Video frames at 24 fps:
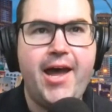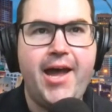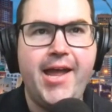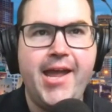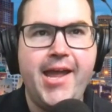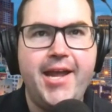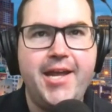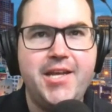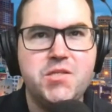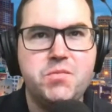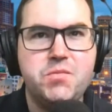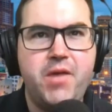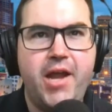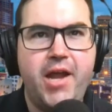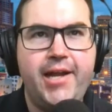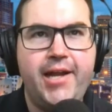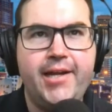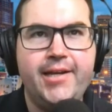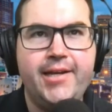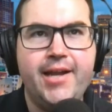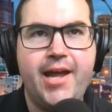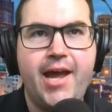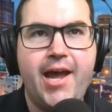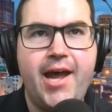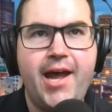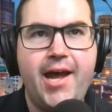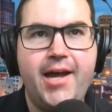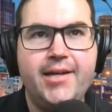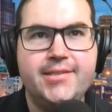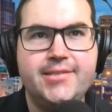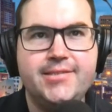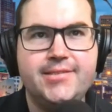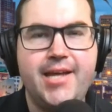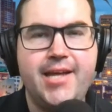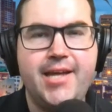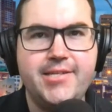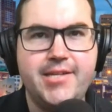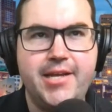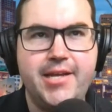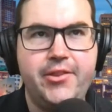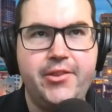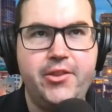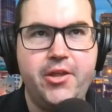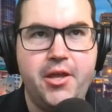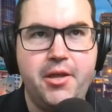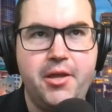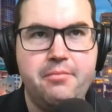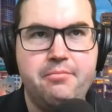he's been sending
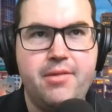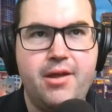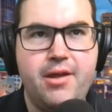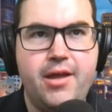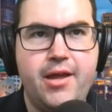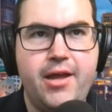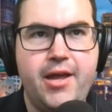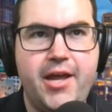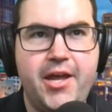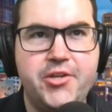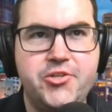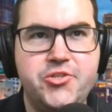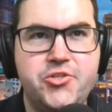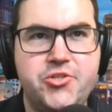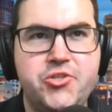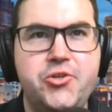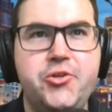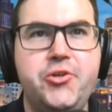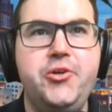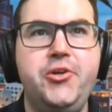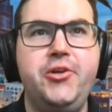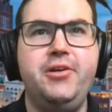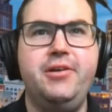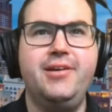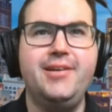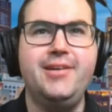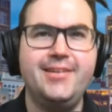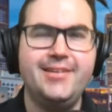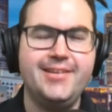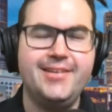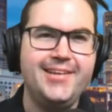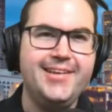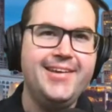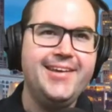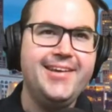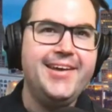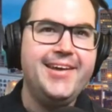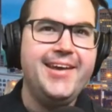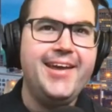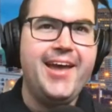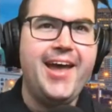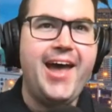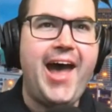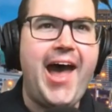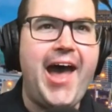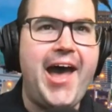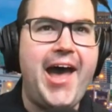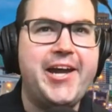them to.
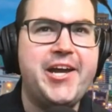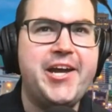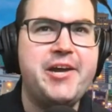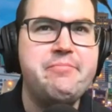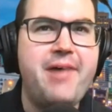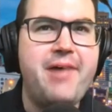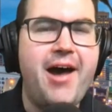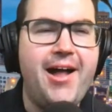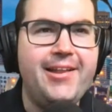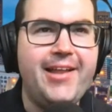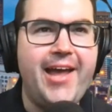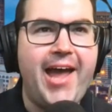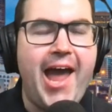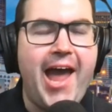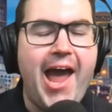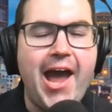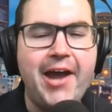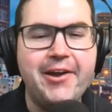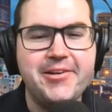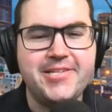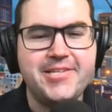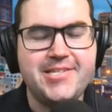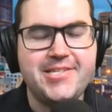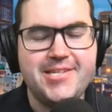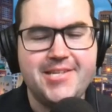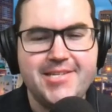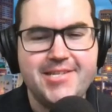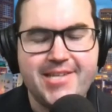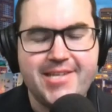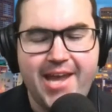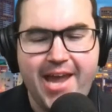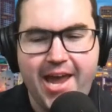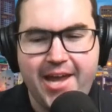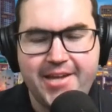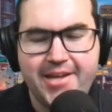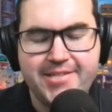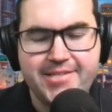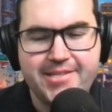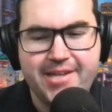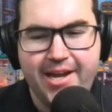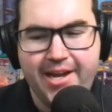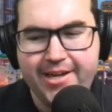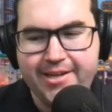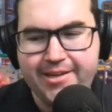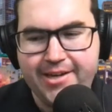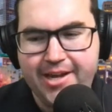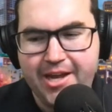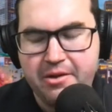Kamala Harris's house
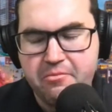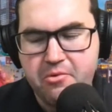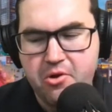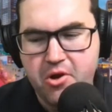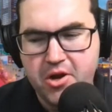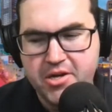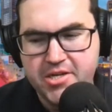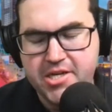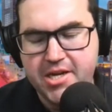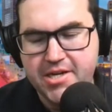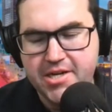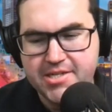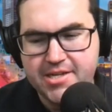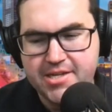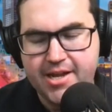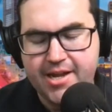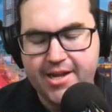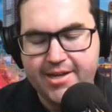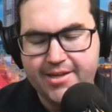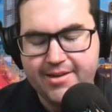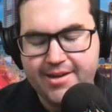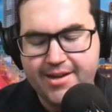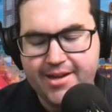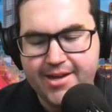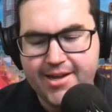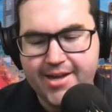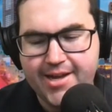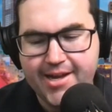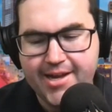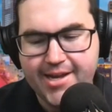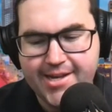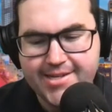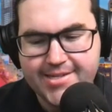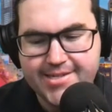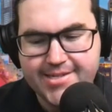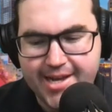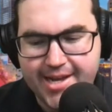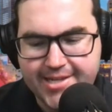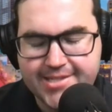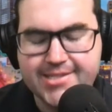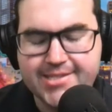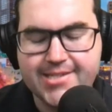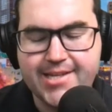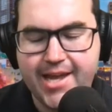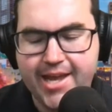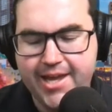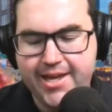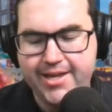in in Washington
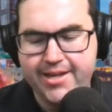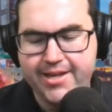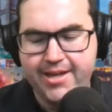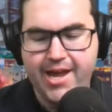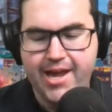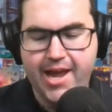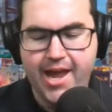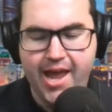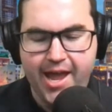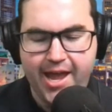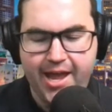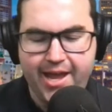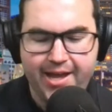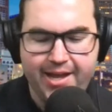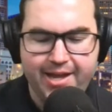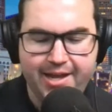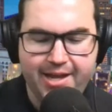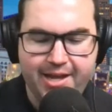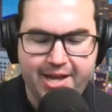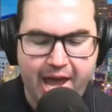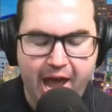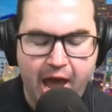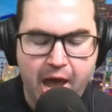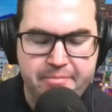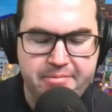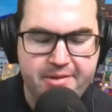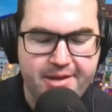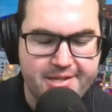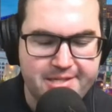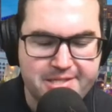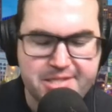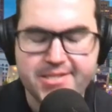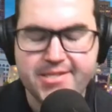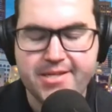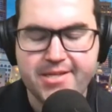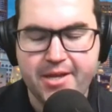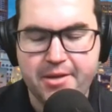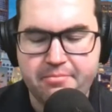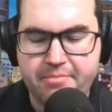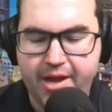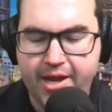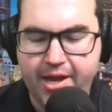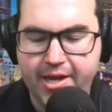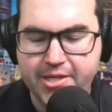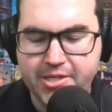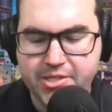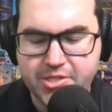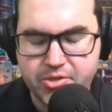D.C. I, uh, Abbott's uh,
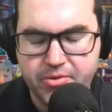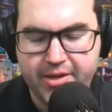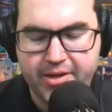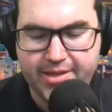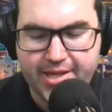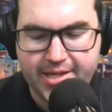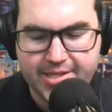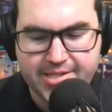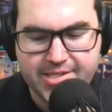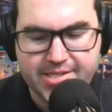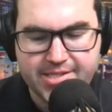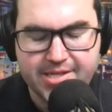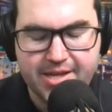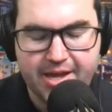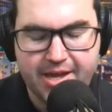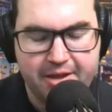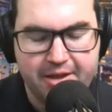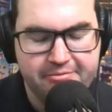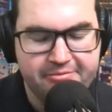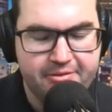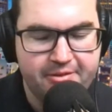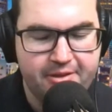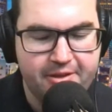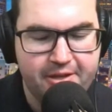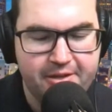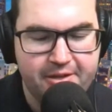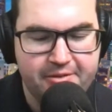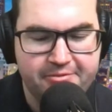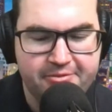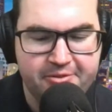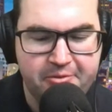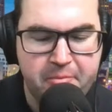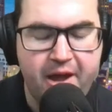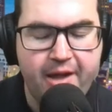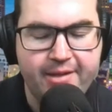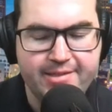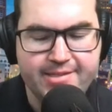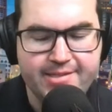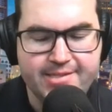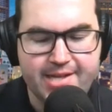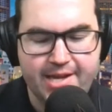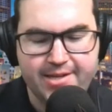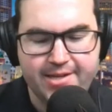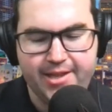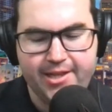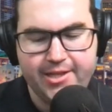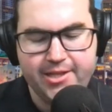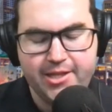been doing this uh, for for months,
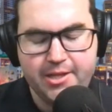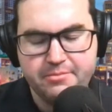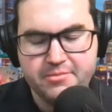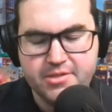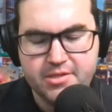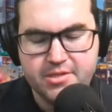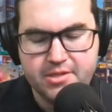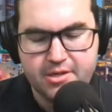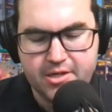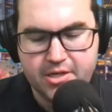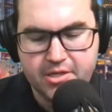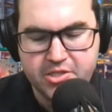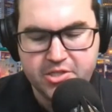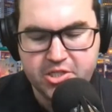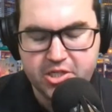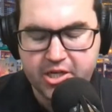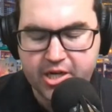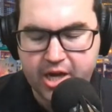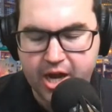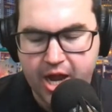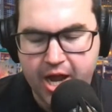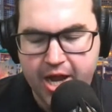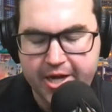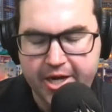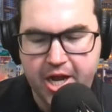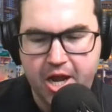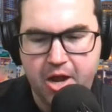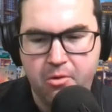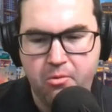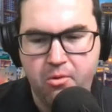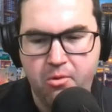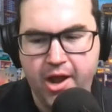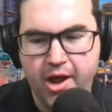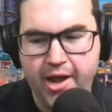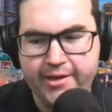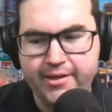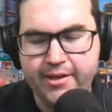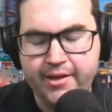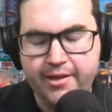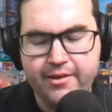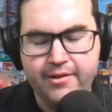sending them to Chicago and